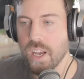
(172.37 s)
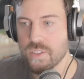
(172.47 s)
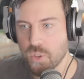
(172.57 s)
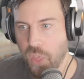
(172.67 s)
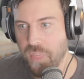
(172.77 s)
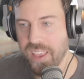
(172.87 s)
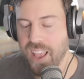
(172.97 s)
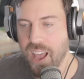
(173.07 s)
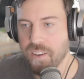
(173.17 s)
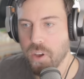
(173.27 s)
so that they
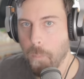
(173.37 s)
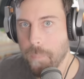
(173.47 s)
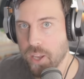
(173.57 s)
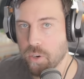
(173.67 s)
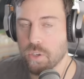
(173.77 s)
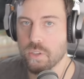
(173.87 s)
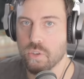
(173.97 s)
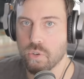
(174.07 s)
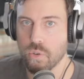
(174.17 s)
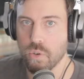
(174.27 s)
have a better
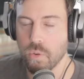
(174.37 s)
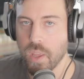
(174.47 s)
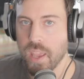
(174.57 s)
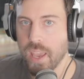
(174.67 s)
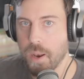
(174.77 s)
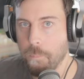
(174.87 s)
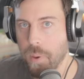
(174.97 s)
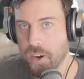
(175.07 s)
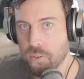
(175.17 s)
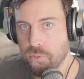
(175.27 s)
control and a
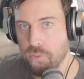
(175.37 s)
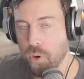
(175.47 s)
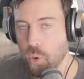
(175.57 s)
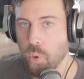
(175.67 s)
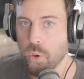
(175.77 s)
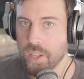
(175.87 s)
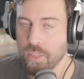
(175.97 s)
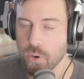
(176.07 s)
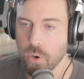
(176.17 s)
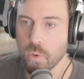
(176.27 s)
better foothold in
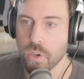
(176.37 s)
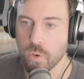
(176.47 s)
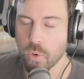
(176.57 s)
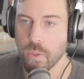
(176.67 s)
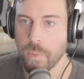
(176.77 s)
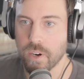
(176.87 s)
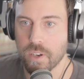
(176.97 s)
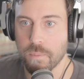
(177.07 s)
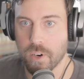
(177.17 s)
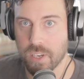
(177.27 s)
their own North
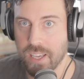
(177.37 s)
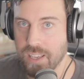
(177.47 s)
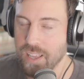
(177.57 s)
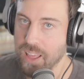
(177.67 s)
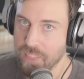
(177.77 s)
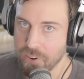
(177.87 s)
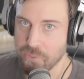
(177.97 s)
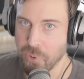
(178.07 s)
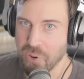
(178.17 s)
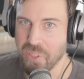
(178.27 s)
American market and
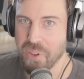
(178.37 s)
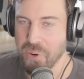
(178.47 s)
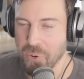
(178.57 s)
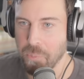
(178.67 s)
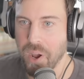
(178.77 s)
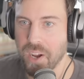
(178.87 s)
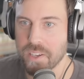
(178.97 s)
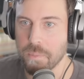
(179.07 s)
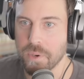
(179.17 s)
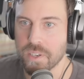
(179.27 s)
therefore their own
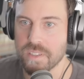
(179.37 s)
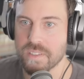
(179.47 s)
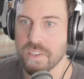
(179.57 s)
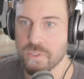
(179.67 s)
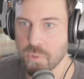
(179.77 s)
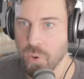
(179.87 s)
pocketbooks as